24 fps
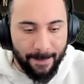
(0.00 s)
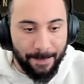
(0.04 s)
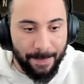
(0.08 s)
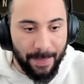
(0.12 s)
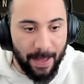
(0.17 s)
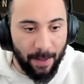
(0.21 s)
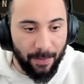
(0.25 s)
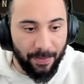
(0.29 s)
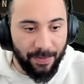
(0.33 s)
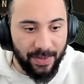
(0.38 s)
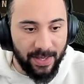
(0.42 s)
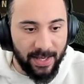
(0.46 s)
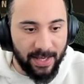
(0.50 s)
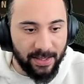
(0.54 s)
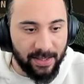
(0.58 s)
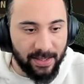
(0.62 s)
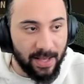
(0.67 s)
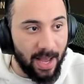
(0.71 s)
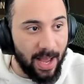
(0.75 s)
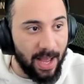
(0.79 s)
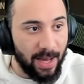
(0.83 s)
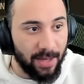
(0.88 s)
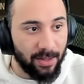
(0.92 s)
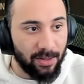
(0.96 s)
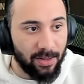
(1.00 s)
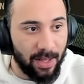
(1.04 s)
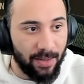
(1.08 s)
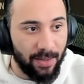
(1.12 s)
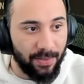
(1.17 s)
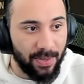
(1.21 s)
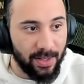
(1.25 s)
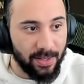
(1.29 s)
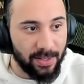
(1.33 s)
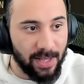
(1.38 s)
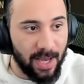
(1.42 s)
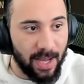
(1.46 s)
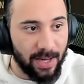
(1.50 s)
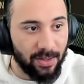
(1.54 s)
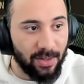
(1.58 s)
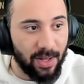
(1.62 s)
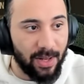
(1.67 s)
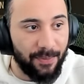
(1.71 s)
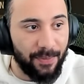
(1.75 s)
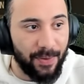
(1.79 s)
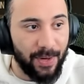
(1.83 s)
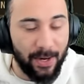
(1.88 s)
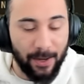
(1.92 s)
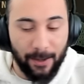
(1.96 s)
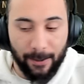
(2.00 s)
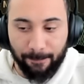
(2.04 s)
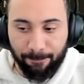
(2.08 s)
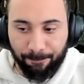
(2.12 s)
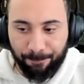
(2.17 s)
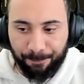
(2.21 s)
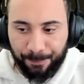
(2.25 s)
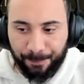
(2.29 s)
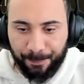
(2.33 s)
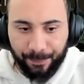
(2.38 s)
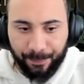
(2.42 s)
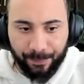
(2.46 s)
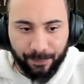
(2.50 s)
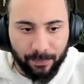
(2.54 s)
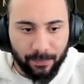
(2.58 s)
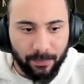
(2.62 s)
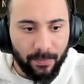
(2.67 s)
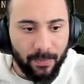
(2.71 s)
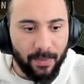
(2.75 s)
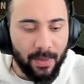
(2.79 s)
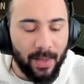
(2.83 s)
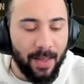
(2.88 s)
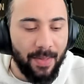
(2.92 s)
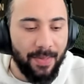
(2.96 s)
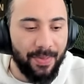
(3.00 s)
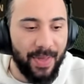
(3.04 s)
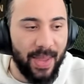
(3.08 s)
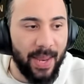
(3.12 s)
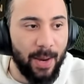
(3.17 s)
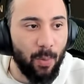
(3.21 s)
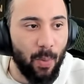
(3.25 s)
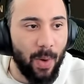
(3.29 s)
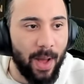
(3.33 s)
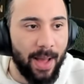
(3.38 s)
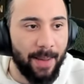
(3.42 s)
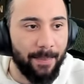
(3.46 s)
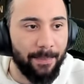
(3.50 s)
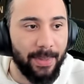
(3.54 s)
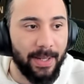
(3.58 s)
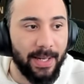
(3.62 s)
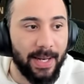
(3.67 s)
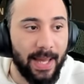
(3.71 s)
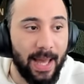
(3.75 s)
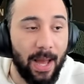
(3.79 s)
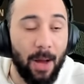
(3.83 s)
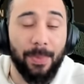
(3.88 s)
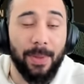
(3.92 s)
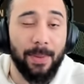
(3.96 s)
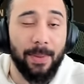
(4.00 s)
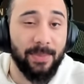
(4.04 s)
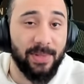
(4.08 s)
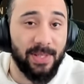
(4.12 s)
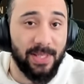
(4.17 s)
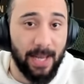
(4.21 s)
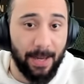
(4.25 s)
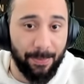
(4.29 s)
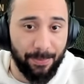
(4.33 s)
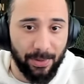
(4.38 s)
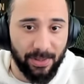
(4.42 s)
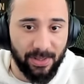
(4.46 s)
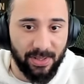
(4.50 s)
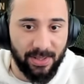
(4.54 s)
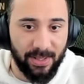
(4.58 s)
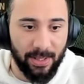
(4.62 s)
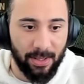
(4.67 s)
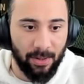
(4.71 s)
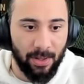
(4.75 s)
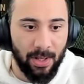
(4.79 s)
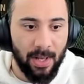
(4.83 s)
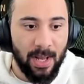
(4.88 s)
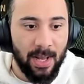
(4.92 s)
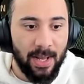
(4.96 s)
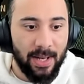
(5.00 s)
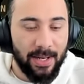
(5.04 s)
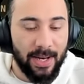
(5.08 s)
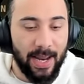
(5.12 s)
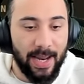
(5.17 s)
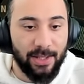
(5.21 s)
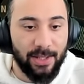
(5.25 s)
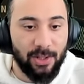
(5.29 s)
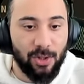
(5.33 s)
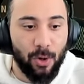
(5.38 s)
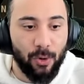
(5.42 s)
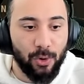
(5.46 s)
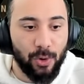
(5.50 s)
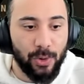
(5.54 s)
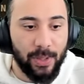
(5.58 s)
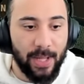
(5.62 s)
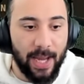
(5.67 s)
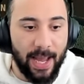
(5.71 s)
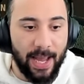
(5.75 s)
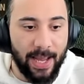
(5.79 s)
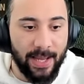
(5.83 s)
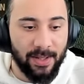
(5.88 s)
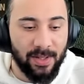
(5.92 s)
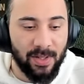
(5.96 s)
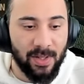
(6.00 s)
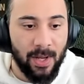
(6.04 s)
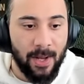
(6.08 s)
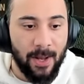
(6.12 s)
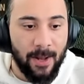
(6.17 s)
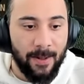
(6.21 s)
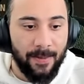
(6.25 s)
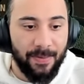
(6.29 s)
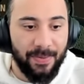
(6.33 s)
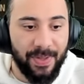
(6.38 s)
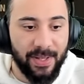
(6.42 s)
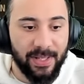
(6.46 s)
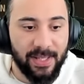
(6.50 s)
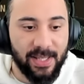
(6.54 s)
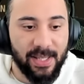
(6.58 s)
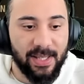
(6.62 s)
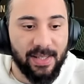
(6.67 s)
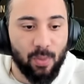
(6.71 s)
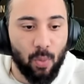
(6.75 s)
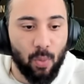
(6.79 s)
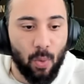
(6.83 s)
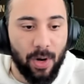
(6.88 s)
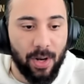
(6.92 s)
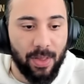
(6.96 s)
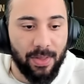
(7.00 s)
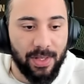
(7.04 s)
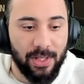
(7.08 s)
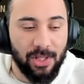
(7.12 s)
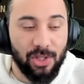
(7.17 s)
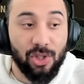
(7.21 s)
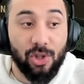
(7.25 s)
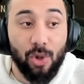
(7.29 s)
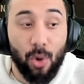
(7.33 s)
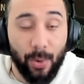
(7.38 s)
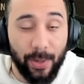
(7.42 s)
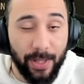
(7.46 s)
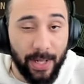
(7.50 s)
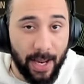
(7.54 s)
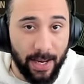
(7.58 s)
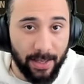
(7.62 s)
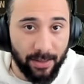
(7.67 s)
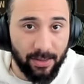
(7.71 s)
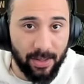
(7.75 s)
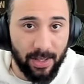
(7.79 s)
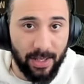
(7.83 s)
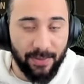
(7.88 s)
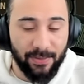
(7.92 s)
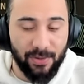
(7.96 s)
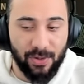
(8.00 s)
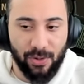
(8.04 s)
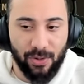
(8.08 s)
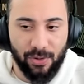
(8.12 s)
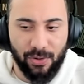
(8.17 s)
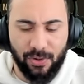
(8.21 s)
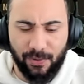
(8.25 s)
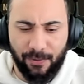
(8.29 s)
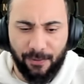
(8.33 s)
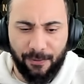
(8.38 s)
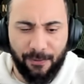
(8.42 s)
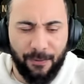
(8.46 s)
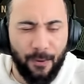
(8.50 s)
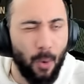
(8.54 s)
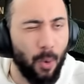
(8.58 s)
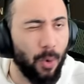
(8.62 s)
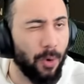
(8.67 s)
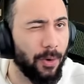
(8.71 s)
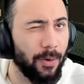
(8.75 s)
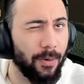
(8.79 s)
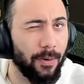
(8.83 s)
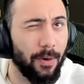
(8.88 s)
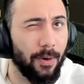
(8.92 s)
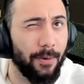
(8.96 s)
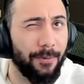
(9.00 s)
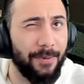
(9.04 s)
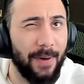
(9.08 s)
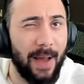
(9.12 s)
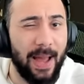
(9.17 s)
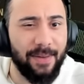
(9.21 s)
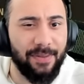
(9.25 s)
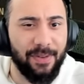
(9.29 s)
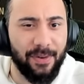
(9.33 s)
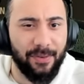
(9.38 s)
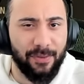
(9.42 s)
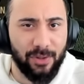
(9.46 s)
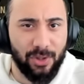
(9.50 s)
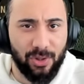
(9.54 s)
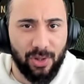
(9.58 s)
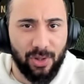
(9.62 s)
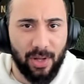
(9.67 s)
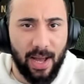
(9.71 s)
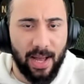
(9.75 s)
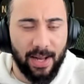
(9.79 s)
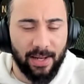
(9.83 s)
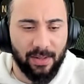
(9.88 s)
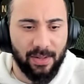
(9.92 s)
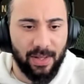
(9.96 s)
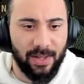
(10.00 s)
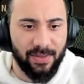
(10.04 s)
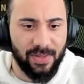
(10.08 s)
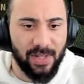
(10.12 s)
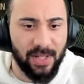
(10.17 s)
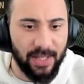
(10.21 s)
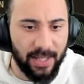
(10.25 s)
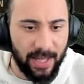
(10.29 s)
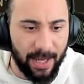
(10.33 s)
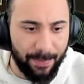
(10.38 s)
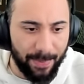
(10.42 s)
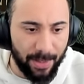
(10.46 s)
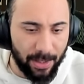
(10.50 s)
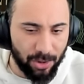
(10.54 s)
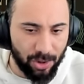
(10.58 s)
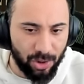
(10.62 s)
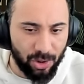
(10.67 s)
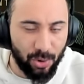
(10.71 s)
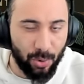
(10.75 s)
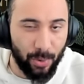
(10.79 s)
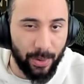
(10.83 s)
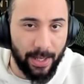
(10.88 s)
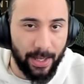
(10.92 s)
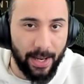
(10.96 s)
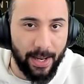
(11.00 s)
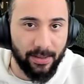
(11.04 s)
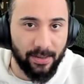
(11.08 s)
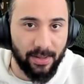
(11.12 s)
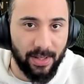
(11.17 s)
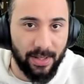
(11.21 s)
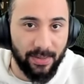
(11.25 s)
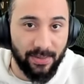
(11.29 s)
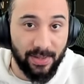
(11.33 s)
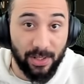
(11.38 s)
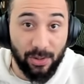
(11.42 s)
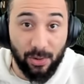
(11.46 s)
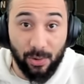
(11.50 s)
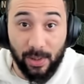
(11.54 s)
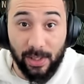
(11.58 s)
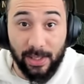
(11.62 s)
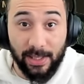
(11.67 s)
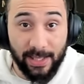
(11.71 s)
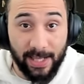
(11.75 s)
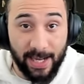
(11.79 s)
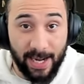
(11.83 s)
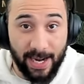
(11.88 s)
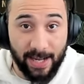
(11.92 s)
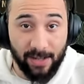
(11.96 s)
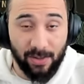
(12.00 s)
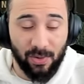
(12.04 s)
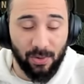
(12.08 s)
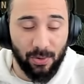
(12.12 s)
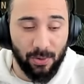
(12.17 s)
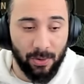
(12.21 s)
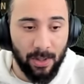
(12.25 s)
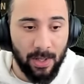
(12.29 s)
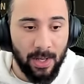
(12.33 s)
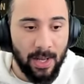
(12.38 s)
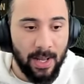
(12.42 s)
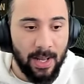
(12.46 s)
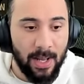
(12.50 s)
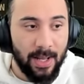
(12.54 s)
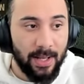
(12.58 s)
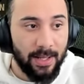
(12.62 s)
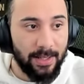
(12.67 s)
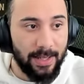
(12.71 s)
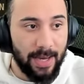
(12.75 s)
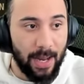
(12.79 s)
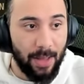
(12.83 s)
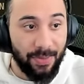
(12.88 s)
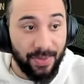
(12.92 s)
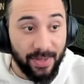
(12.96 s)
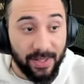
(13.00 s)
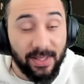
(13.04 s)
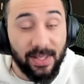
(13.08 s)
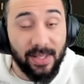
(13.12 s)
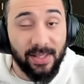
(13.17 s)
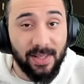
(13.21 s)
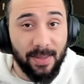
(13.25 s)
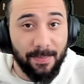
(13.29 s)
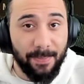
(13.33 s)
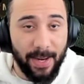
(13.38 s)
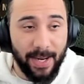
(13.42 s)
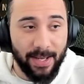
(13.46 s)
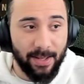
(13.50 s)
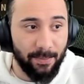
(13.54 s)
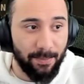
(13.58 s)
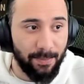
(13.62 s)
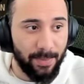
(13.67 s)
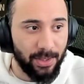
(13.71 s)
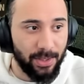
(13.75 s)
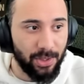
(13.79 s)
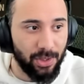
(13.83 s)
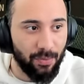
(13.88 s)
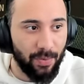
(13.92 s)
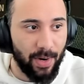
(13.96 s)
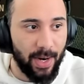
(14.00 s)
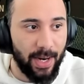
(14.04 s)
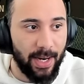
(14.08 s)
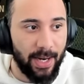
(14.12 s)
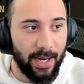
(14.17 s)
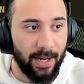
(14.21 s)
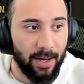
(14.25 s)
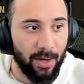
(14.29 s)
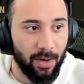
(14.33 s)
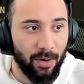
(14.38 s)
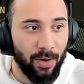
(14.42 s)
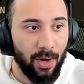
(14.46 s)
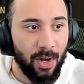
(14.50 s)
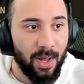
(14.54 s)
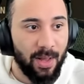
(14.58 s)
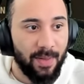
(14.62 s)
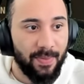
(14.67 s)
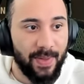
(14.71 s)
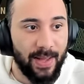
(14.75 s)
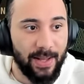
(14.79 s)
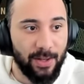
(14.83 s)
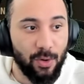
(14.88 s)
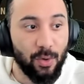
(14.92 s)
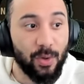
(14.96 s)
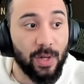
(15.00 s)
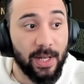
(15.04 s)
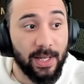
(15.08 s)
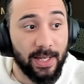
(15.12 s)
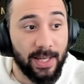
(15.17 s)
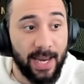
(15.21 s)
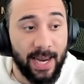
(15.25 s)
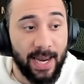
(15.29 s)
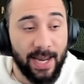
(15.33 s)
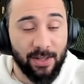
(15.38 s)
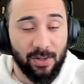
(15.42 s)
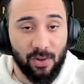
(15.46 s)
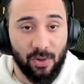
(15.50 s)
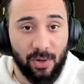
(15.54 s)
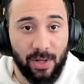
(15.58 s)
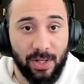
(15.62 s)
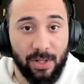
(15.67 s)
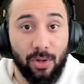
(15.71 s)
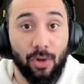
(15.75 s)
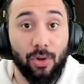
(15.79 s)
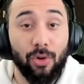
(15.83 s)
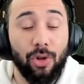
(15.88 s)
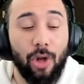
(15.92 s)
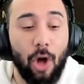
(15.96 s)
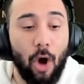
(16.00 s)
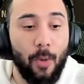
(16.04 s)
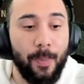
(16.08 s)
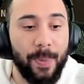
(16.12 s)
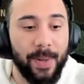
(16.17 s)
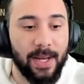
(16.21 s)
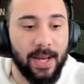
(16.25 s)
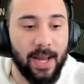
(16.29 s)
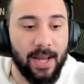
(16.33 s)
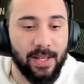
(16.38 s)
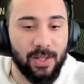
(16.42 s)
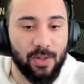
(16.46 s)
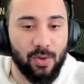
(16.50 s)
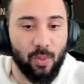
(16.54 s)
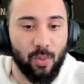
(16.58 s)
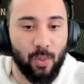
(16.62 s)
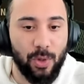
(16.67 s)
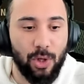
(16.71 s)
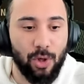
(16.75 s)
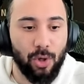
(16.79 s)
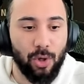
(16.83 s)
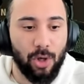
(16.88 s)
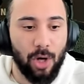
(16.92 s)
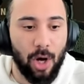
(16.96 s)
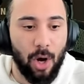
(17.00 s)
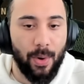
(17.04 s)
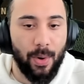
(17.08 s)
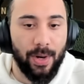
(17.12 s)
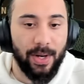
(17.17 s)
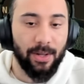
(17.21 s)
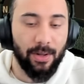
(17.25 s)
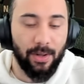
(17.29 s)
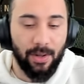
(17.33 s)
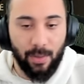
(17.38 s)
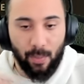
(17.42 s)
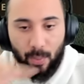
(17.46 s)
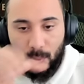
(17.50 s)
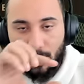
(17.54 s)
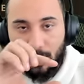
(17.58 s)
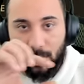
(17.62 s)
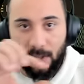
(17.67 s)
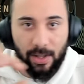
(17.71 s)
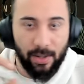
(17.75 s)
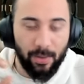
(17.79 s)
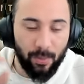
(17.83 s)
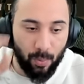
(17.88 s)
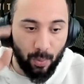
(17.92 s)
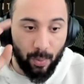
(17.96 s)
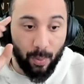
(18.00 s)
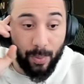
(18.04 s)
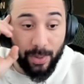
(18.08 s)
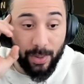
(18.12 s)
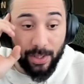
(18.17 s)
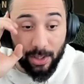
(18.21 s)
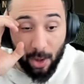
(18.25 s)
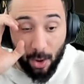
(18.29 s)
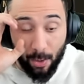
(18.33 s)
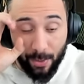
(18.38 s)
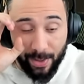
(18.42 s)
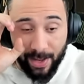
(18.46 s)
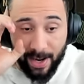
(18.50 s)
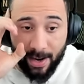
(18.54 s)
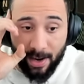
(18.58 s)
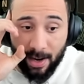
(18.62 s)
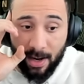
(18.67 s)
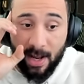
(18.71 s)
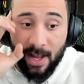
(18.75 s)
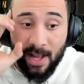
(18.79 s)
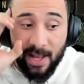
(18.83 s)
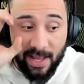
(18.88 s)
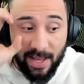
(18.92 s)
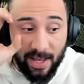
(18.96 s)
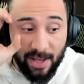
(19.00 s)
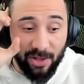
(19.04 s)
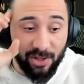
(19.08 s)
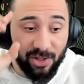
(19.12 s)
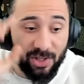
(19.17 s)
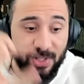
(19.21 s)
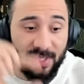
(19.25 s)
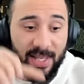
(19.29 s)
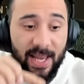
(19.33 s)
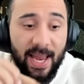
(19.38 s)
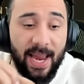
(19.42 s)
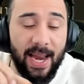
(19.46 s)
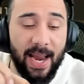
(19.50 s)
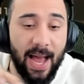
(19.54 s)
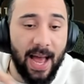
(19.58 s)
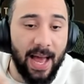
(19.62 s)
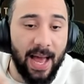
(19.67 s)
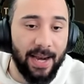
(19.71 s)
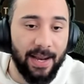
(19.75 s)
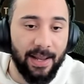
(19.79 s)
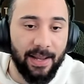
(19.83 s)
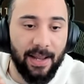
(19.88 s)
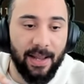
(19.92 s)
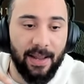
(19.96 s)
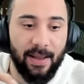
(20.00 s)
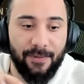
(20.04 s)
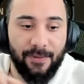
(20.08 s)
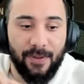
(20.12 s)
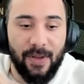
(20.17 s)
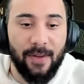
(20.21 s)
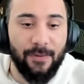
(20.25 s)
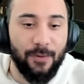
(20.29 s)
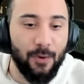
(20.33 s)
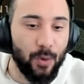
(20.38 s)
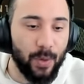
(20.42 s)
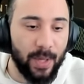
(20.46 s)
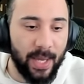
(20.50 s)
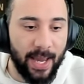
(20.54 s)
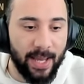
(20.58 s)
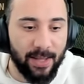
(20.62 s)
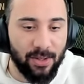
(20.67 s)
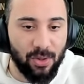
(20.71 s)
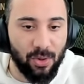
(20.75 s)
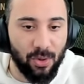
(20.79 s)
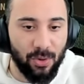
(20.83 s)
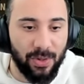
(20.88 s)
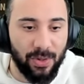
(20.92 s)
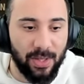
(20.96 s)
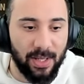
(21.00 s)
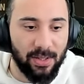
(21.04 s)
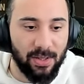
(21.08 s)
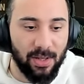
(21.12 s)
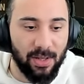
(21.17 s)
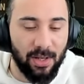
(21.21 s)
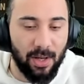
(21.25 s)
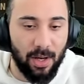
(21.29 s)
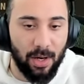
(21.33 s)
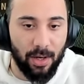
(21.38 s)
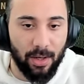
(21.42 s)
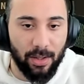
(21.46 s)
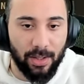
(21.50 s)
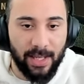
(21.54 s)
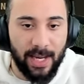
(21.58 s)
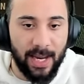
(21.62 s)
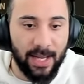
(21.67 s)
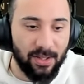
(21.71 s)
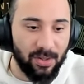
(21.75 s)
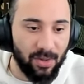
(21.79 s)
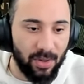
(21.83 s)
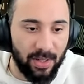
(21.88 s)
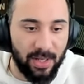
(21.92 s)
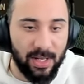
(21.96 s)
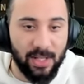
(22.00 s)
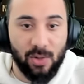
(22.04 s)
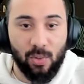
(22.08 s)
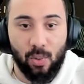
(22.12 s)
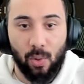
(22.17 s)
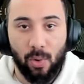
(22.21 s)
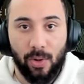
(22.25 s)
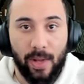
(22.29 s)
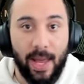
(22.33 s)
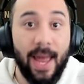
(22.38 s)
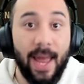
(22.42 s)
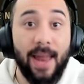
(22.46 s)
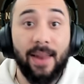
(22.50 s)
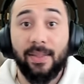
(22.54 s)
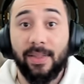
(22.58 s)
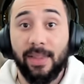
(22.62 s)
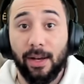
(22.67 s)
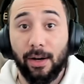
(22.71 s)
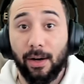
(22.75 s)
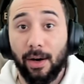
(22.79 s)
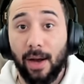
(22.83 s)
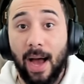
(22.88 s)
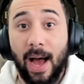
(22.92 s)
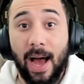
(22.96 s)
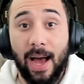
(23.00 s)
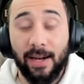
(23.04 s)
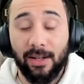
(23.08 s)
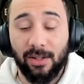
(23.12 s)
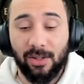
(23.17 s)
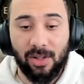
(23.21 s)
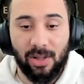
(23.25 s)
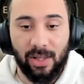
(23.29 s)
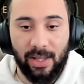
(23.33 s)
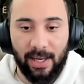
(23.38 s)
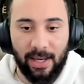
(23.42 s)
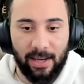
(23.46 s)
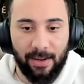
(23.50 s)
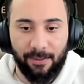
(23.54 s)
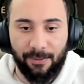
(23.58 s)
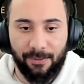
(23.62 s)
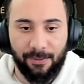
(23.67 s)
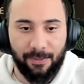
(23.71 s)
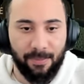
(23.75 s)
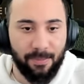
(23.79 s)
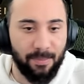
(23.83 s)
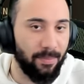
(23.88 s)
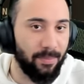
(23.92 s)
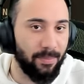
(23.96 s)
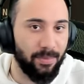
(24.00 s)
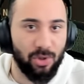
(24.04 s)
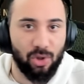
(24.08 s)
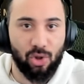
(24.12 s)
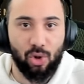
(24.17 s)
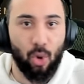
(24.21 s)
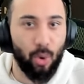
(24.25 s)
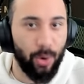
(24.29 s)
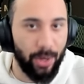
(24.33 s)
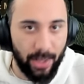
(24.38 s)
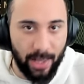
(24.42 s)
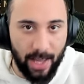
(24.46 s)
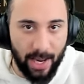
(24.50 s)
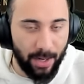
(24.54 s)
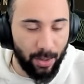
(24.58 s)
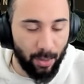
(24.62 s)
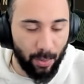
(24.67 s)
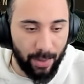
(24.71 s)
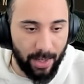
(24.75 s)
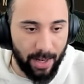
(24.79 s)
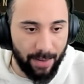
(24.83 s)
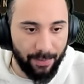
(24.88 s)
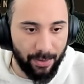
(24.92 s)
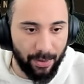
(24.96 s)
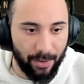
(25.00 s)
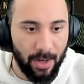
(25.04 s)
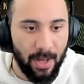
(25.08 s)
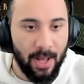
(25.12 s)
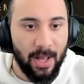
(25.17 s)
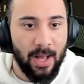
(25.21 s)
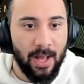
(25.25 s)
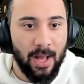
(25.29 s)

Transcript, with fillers: Now these enclave, this enclave here, they want me to help them set up the still. Now I told you guys, this is one of the story enclaves. There's four or five different enclaves in the game that are story enclaves that you can cancel. Now this is the mission right here that you can cancel, and you'll know because when you go and uh, when you, uh, when we go there, it'll say on it if if you cancel this or canceling this will end their enclave storyline or whatever.